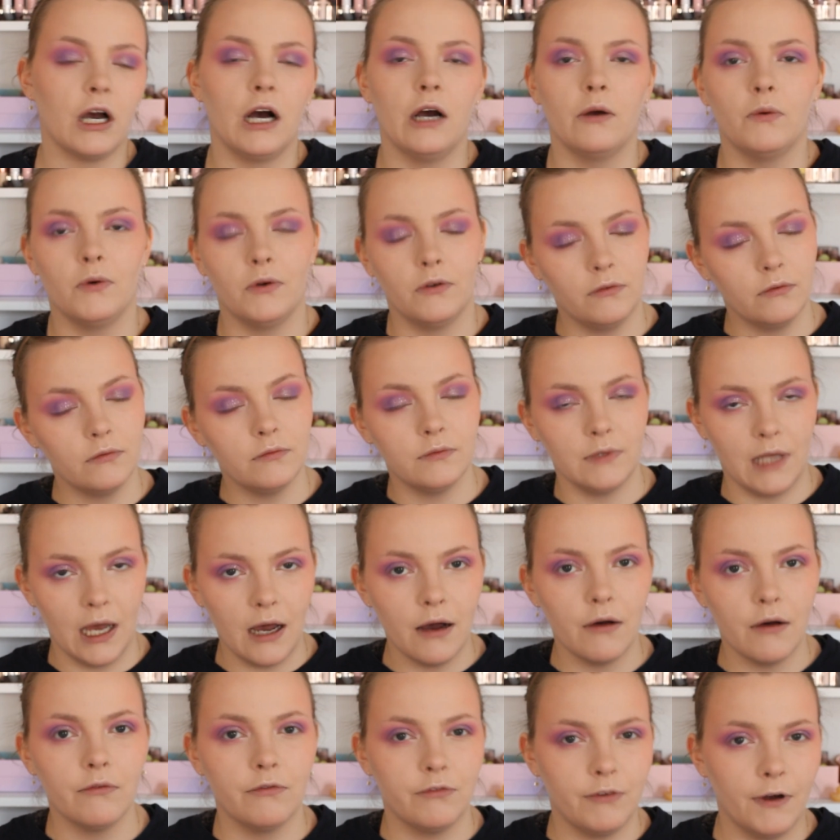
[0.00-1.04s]
I will
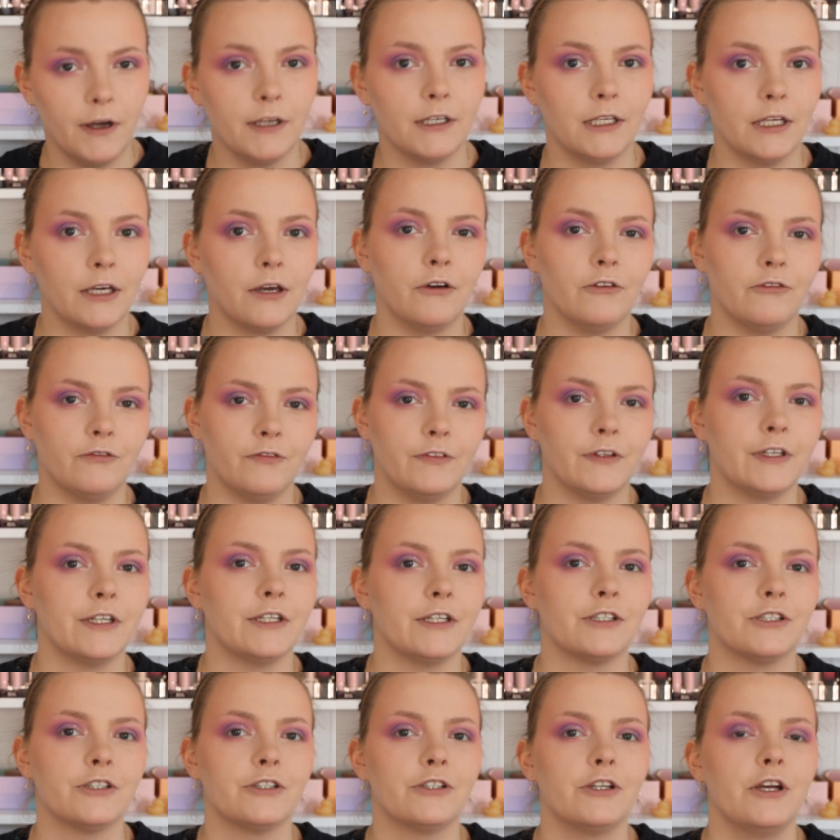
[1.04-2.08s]
now finally go and
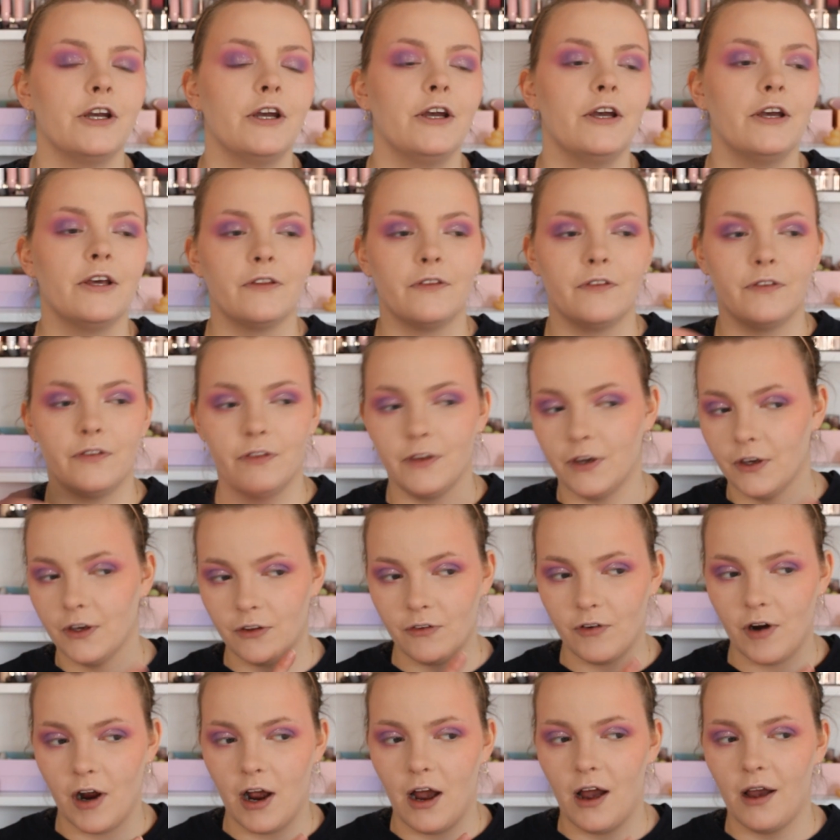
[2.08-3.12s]
finish the
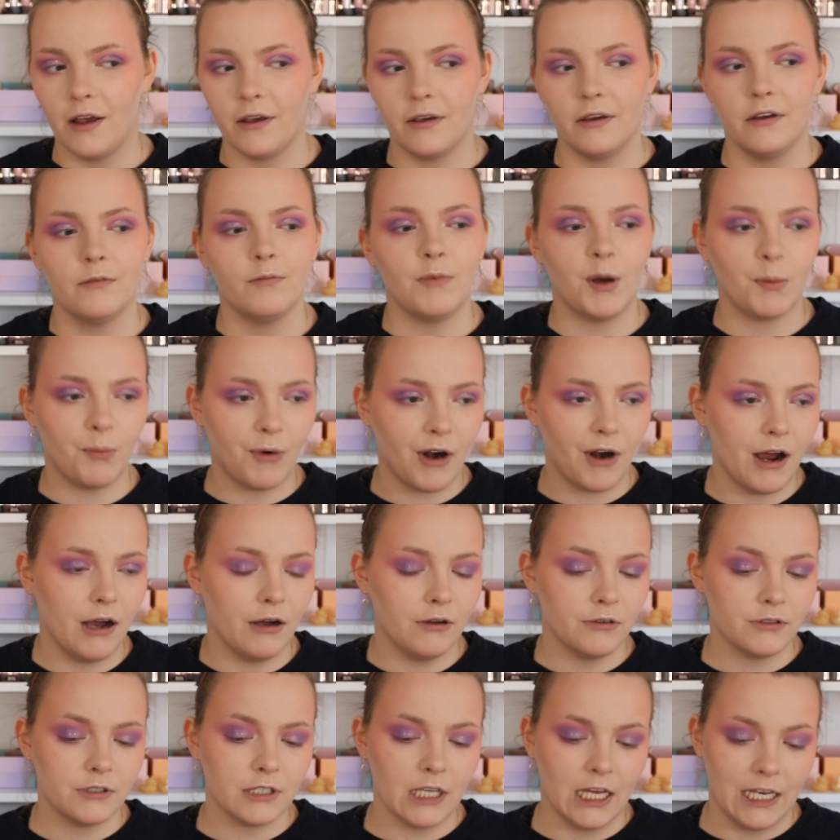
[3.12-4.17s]
other eye, my
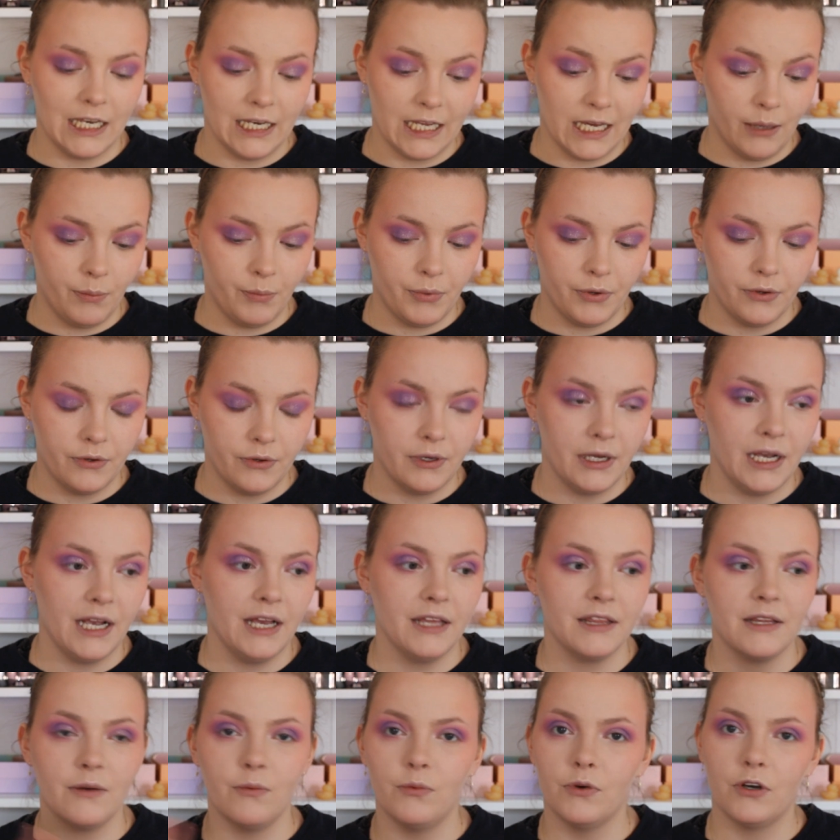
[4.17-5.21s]
brows, a lip,
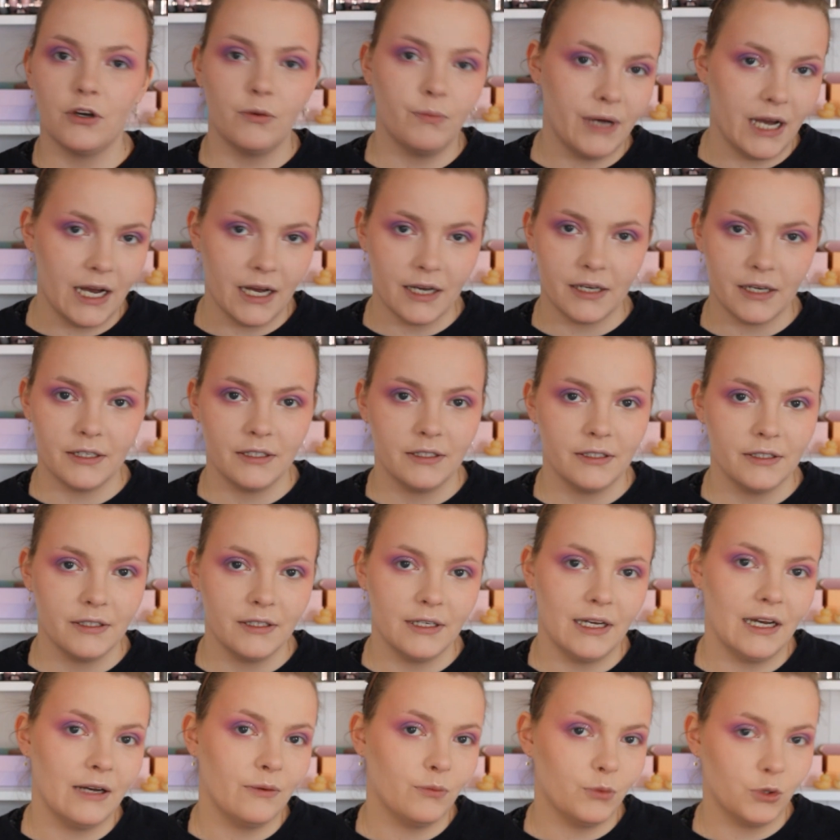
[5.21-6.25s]
and then we'll come back
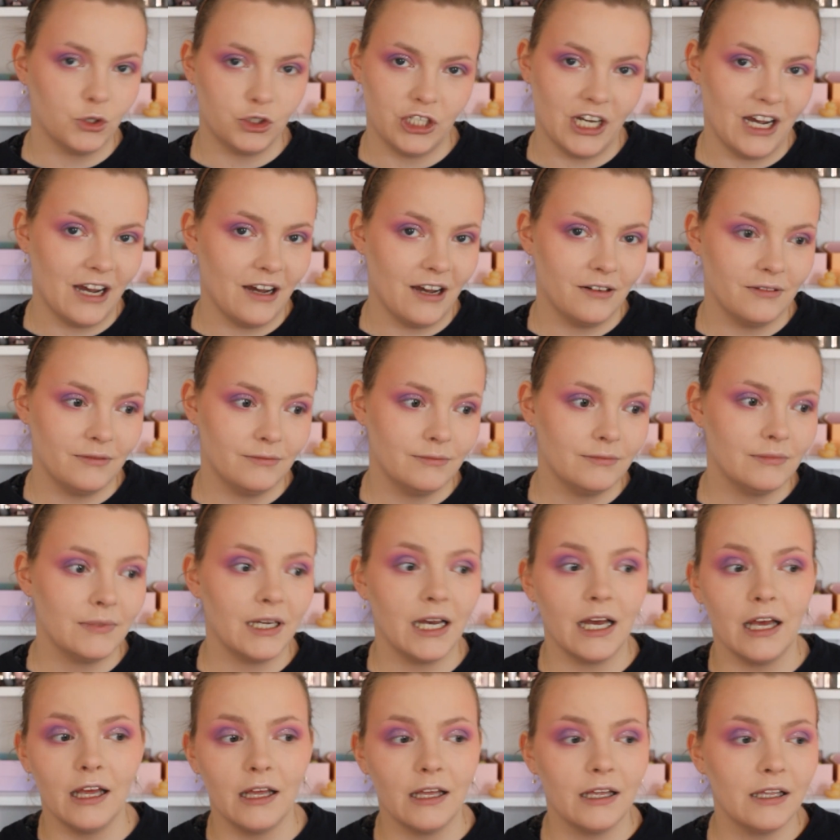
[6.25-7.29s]
and we'll chat
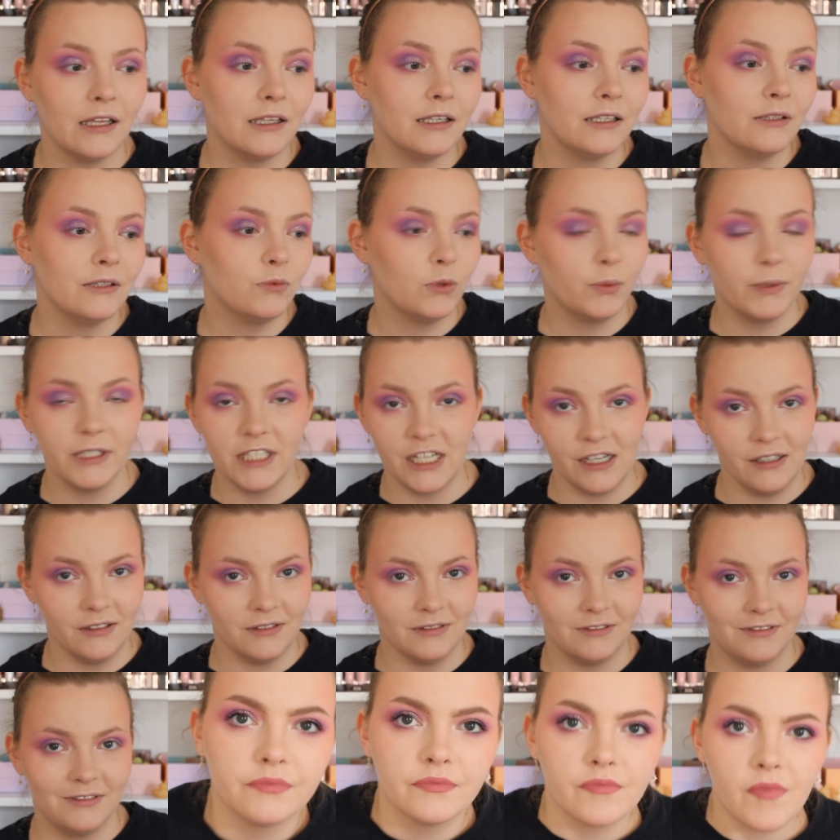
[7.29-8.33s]
and we'll be
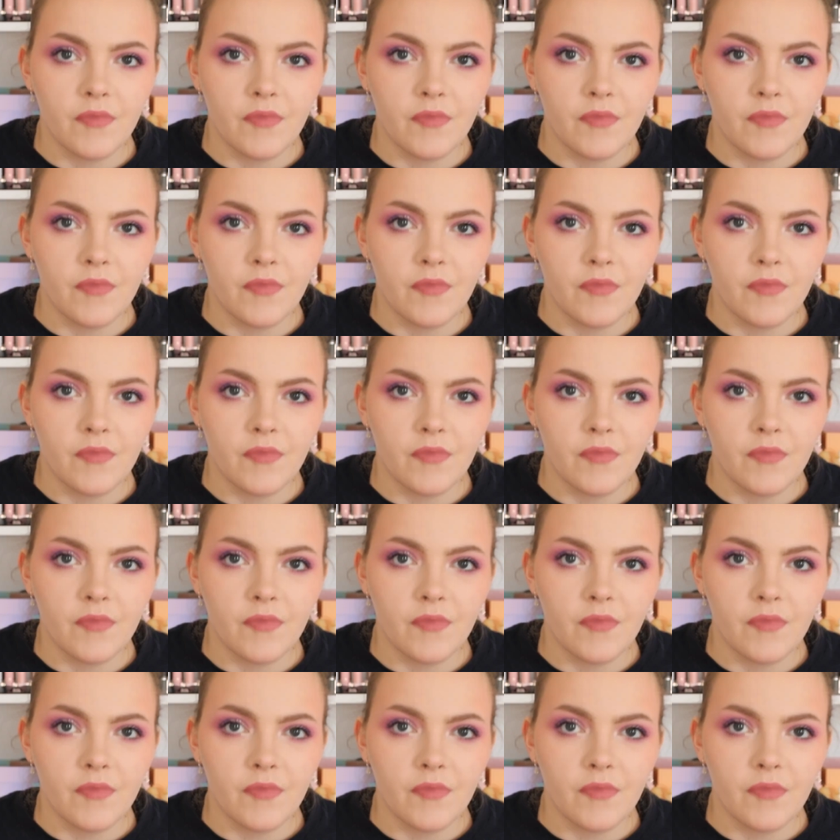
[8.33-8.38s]
done.